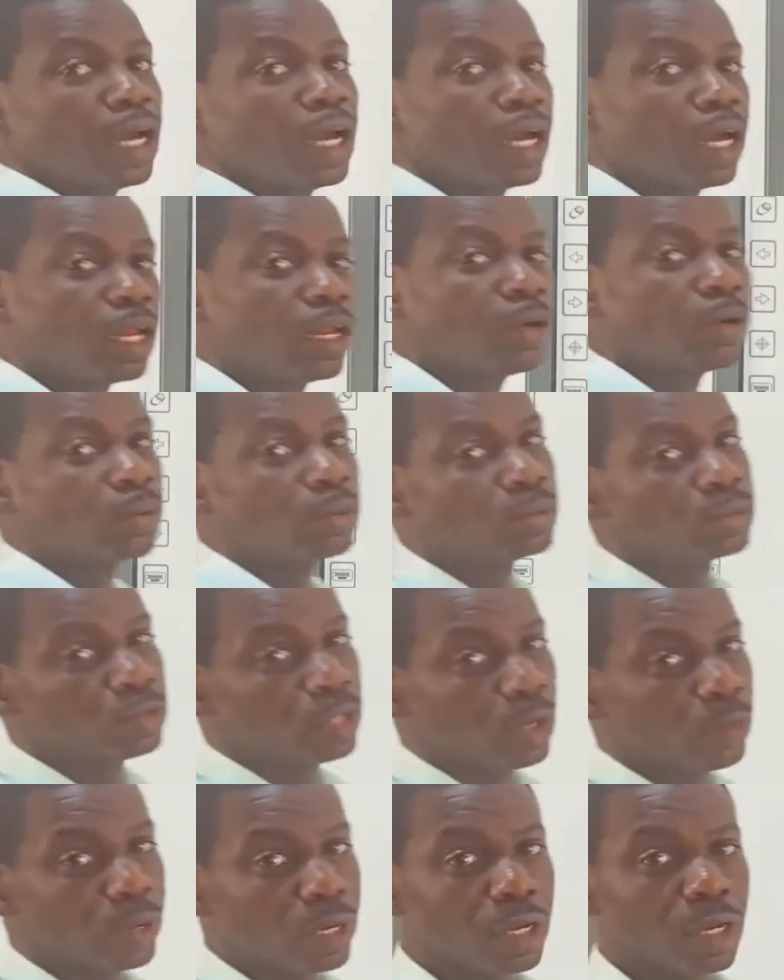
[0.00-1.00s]
Hello, you
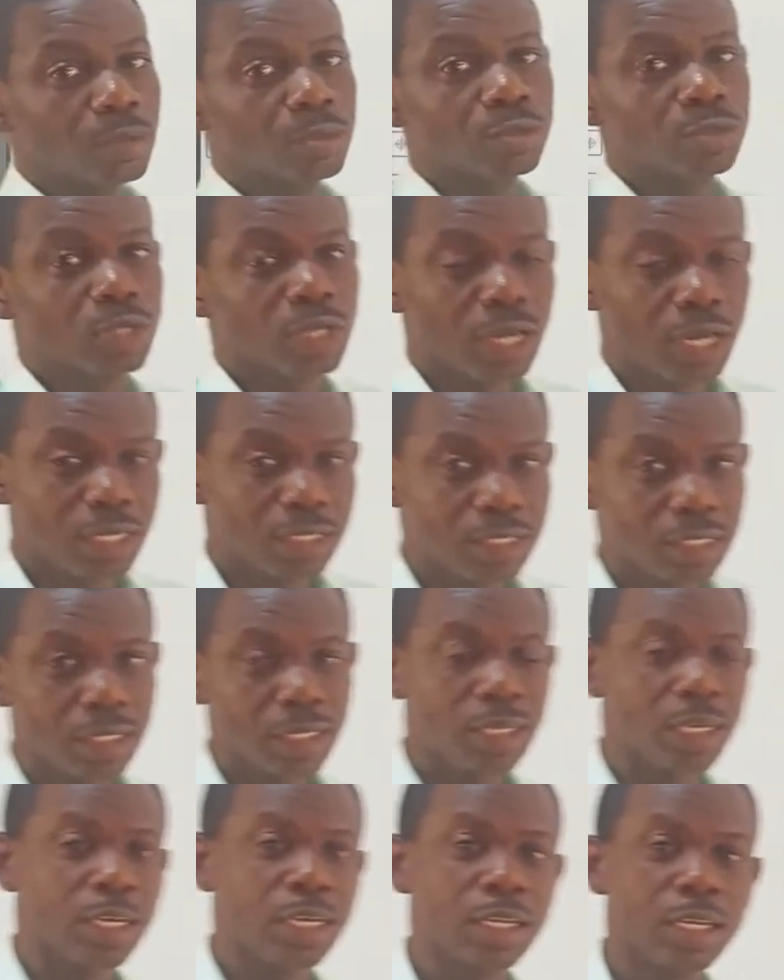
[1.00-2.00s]
are welcome to class
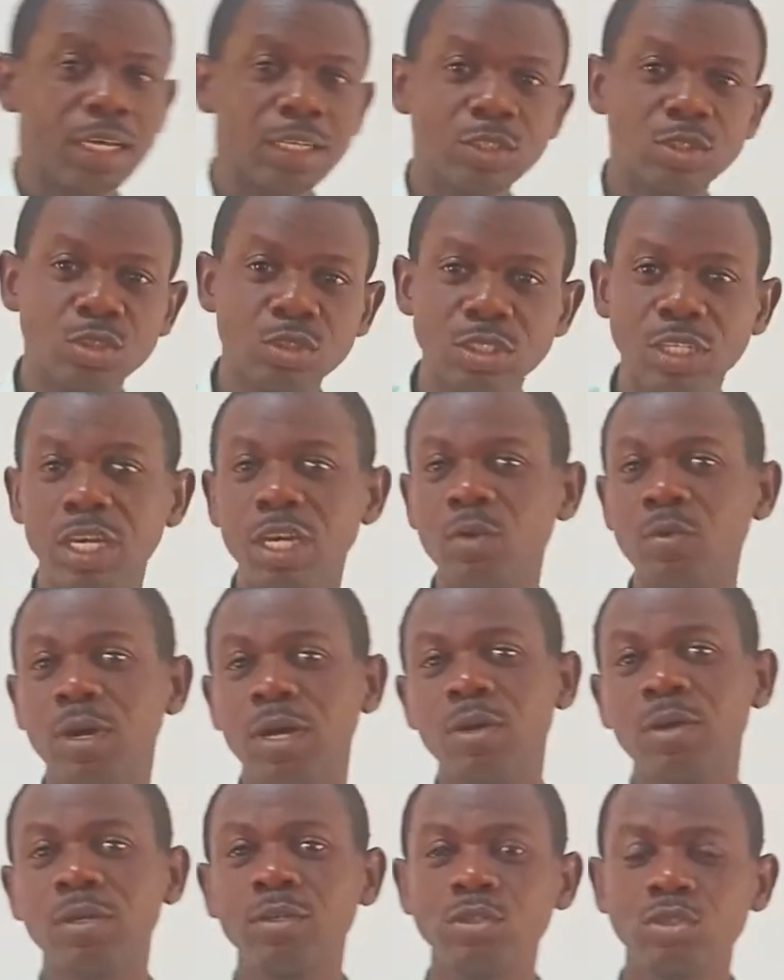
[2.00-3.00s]
again, and today we
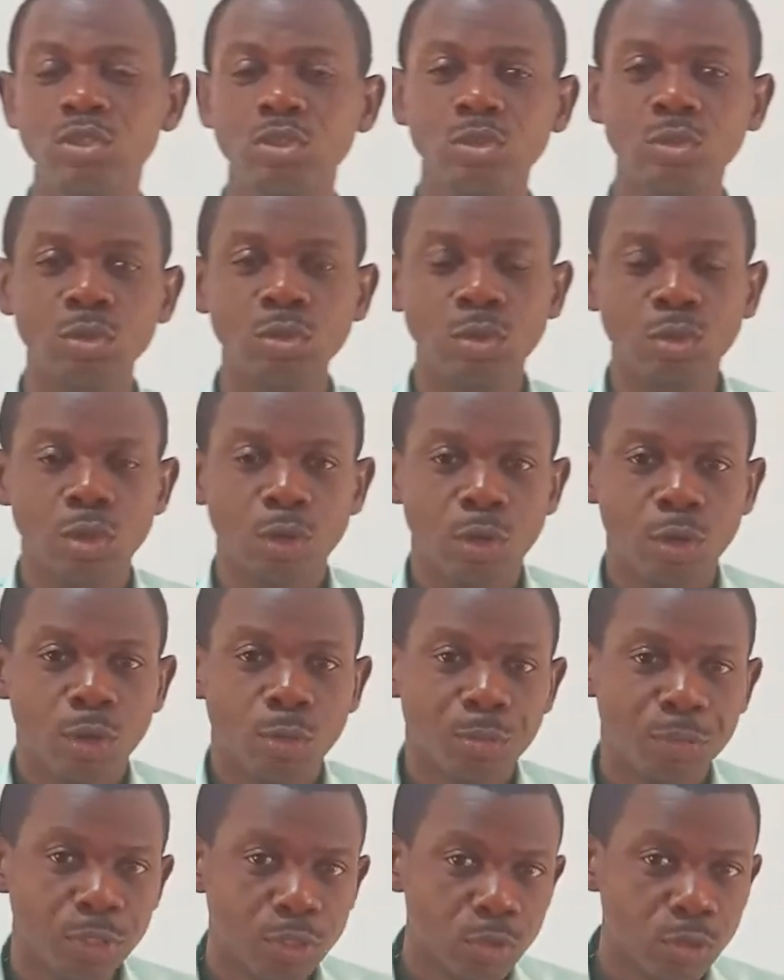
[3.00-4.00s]
are going to
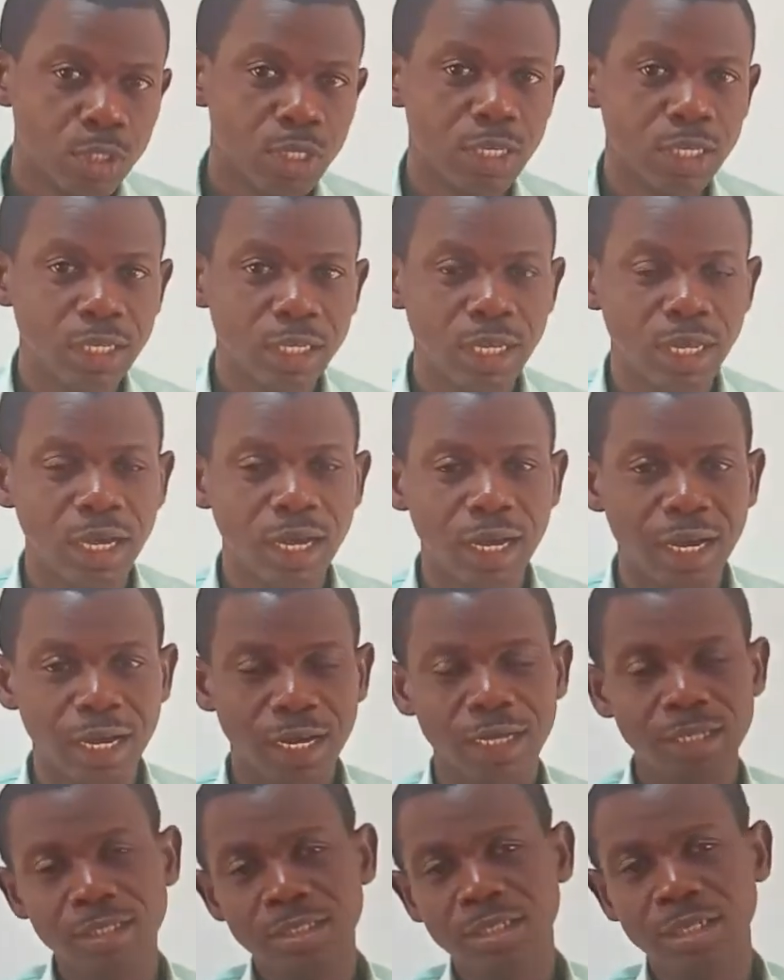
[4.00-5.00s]
be looking
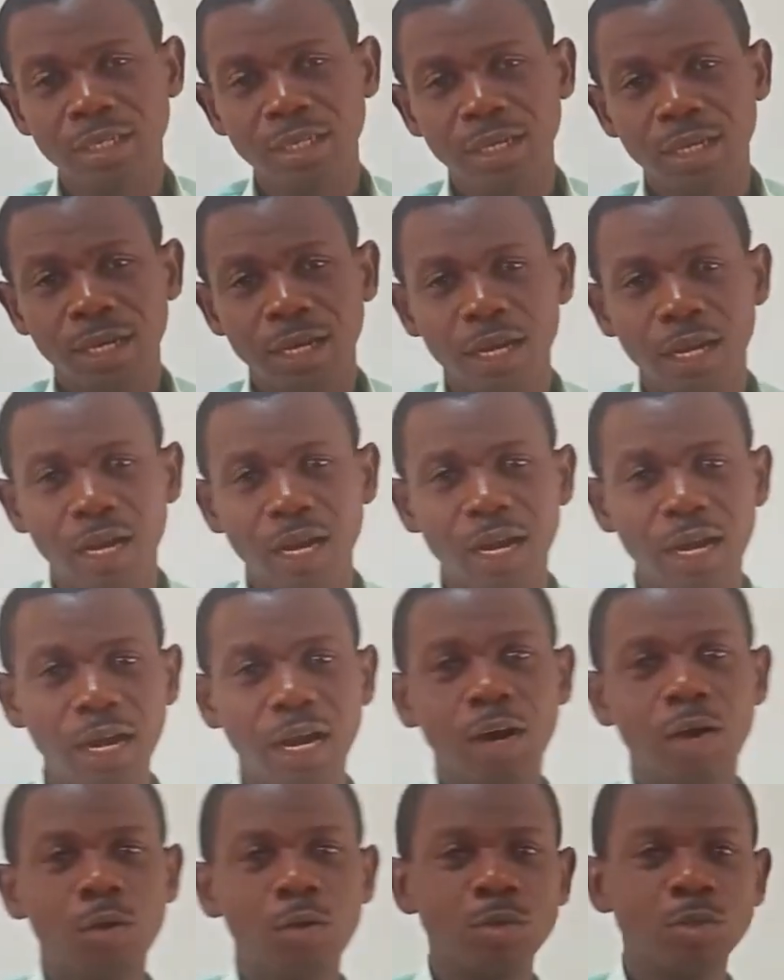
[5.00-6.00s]
at
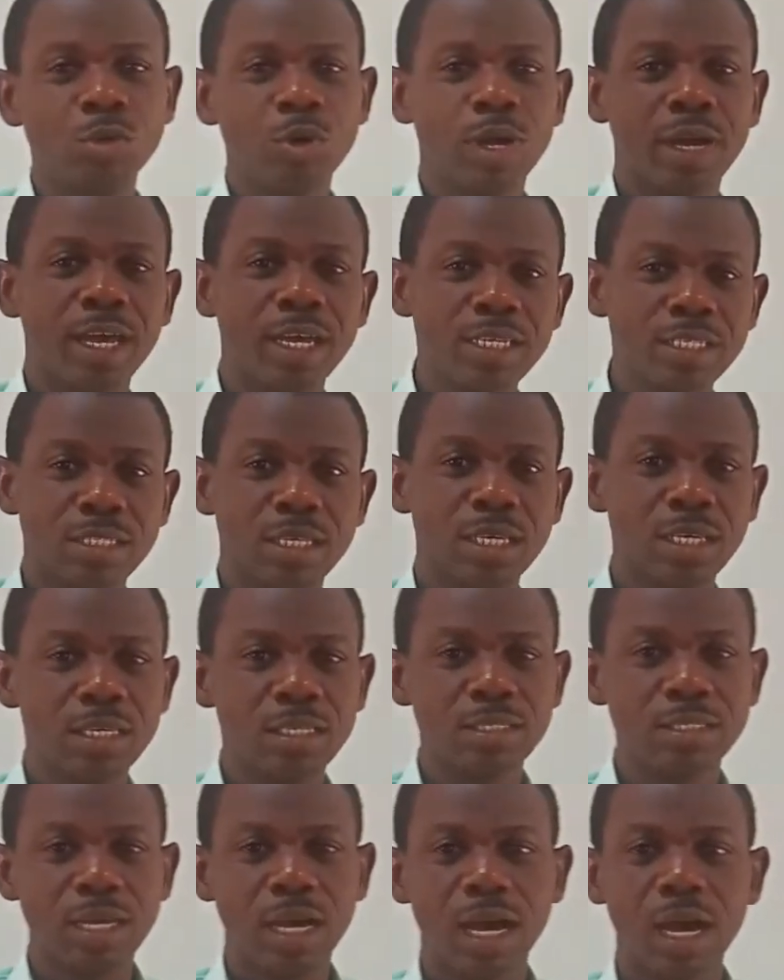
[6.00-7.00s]
how your
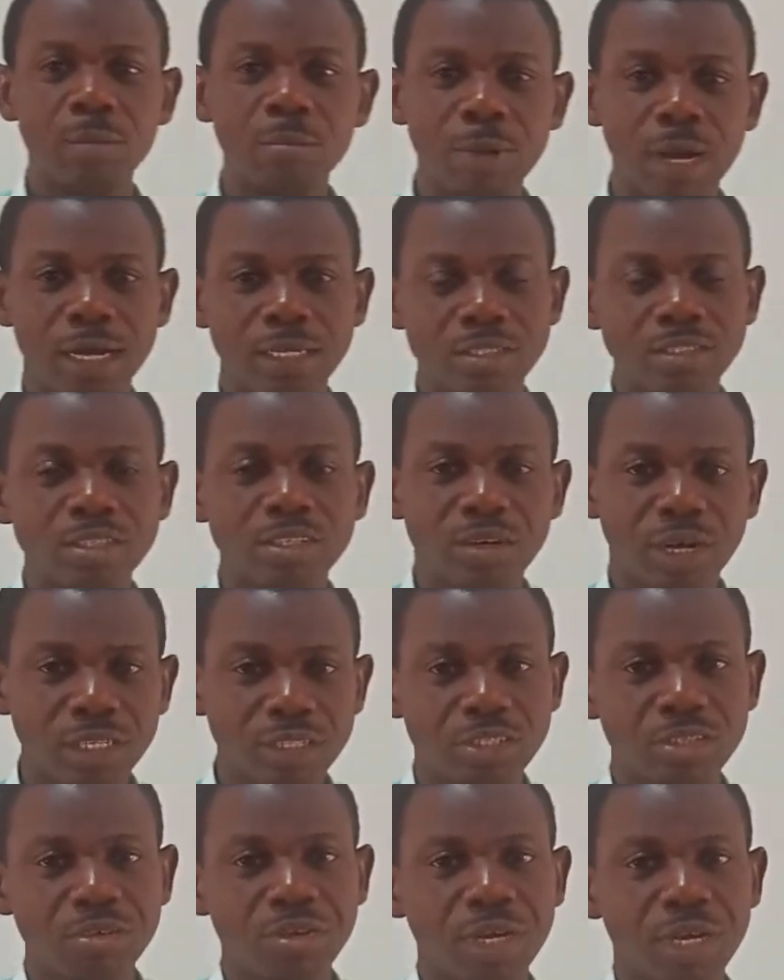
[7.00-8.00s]
essays are marked, the
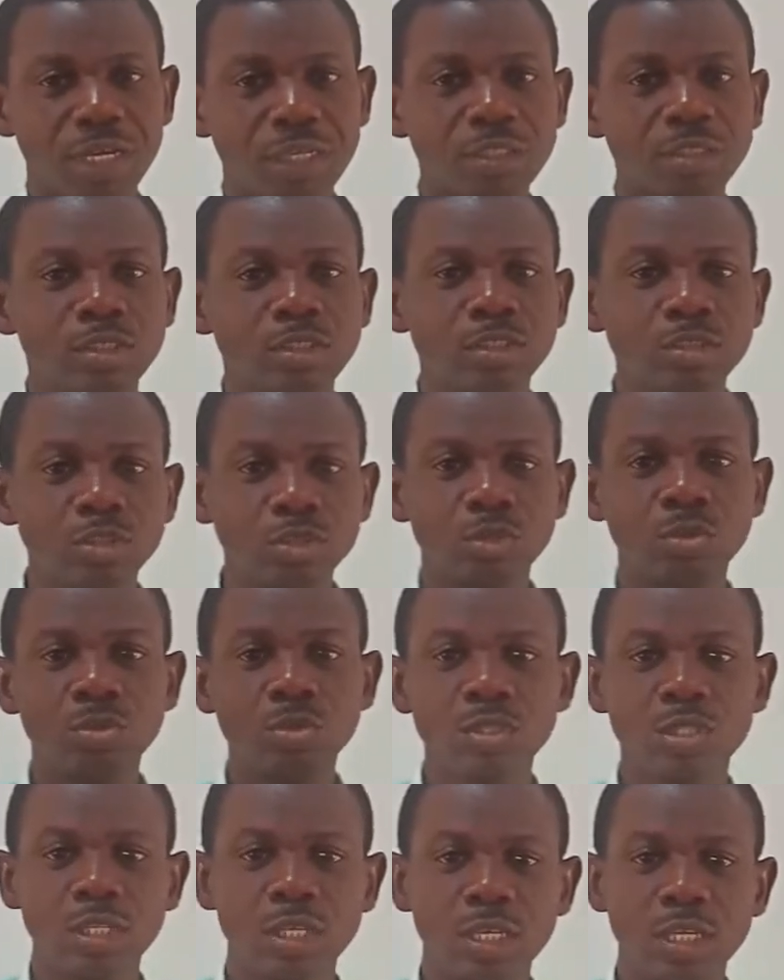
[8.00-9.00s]
criteria
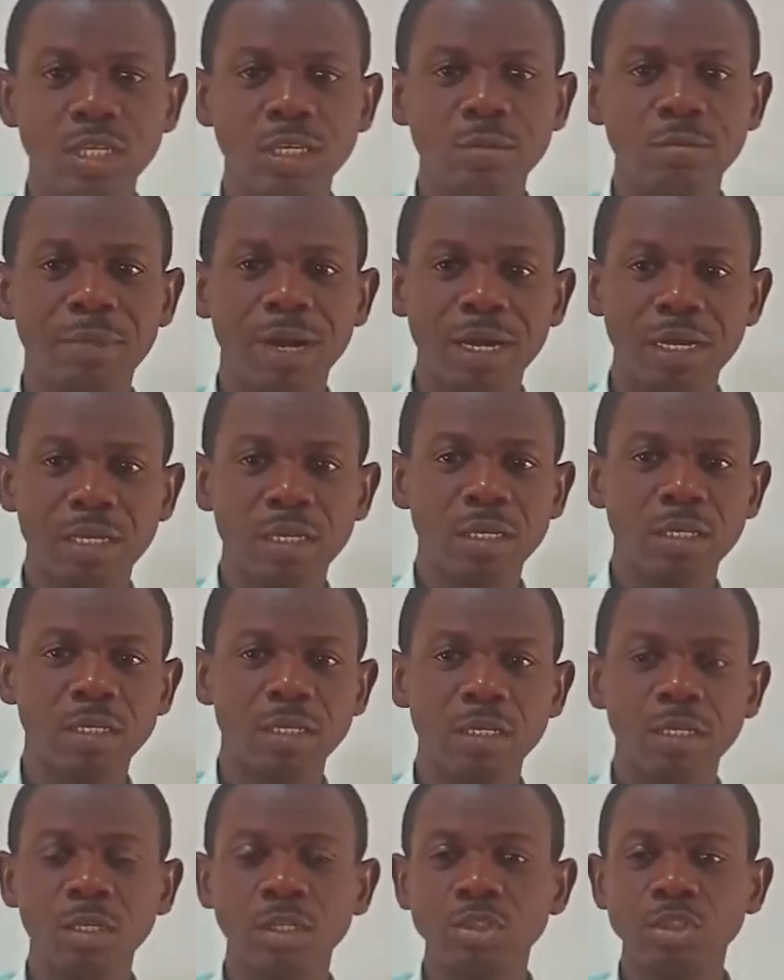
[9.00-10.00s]
used in
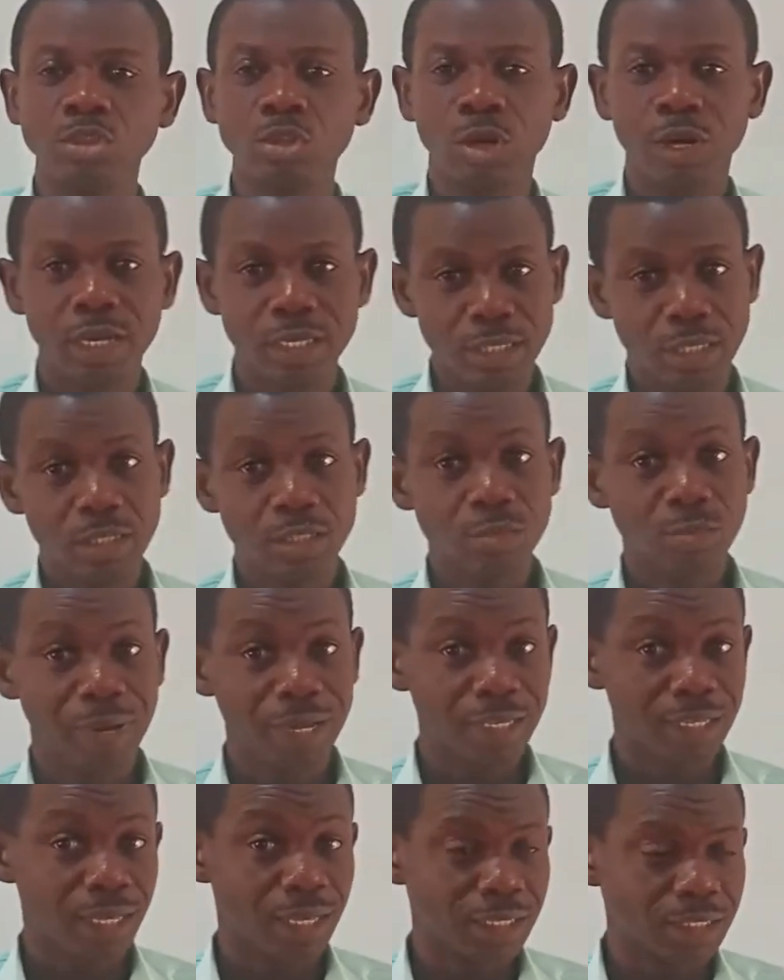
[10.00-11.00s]
marking your essays
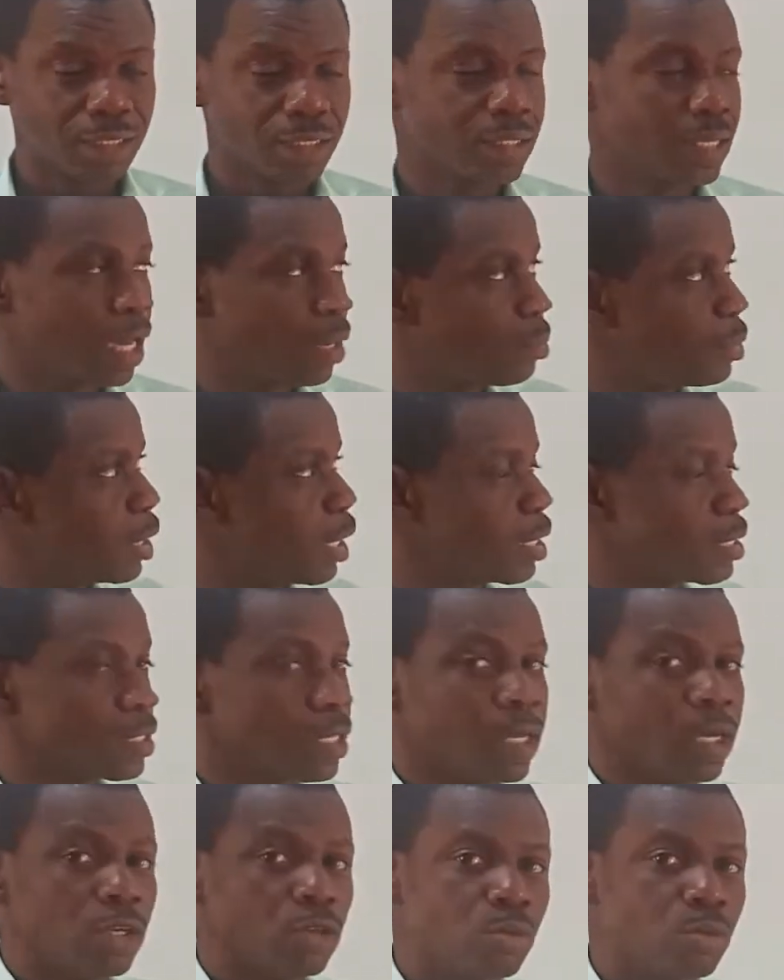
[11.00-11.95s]
by the examiners.